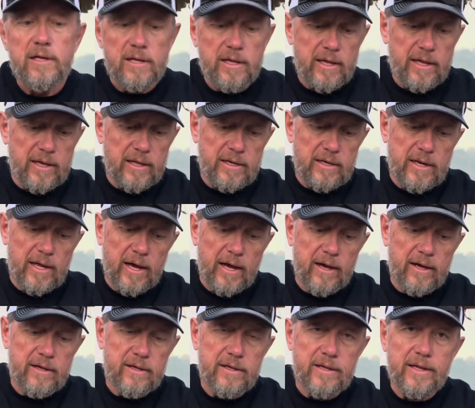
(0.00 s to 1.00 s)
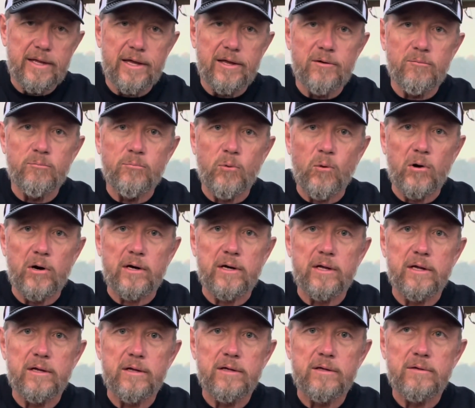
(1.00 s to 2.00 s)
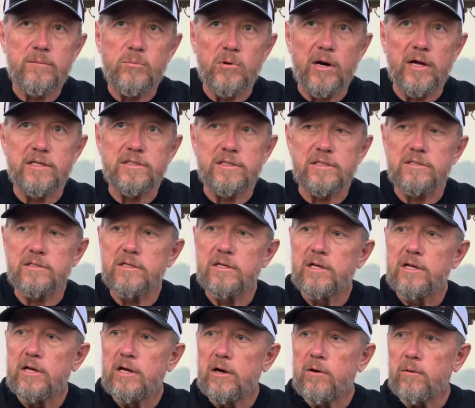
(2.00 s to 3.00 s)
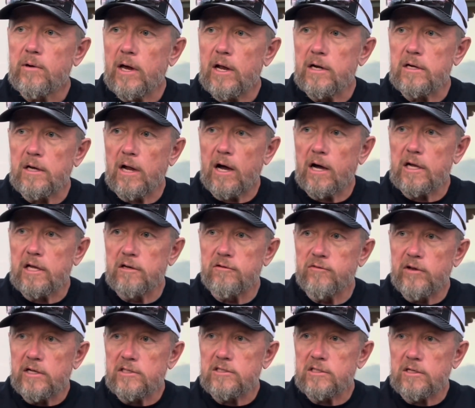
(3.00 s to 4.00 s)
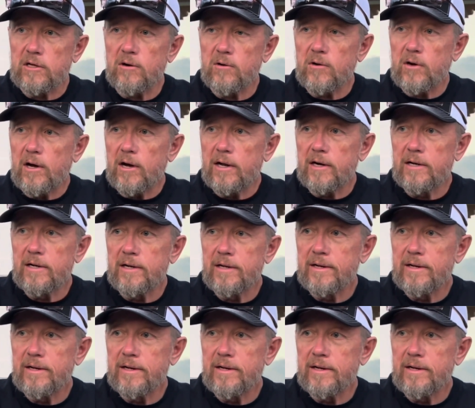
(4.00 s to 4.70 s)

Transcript: in pork prices. We got a dog convention going on.